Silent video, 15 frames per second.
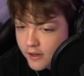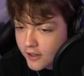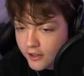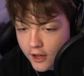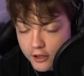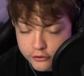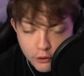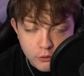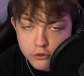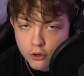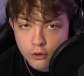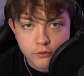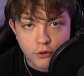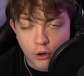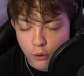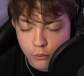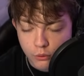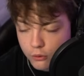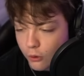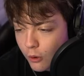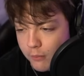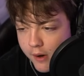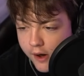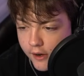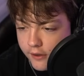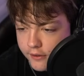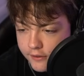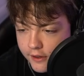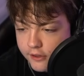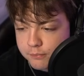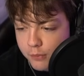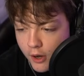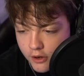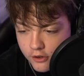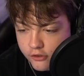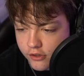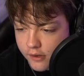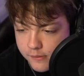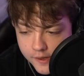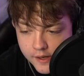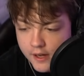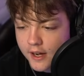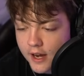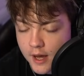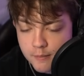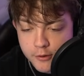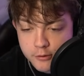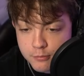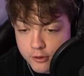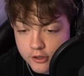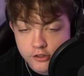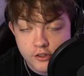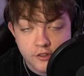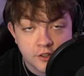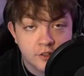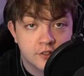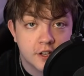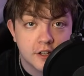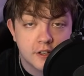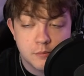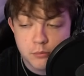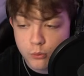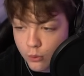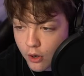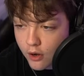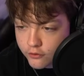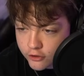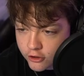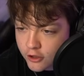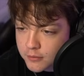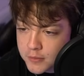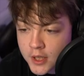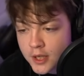Now, I don't know the whole lore behind this partnership and how much money she's exactly brought over to them,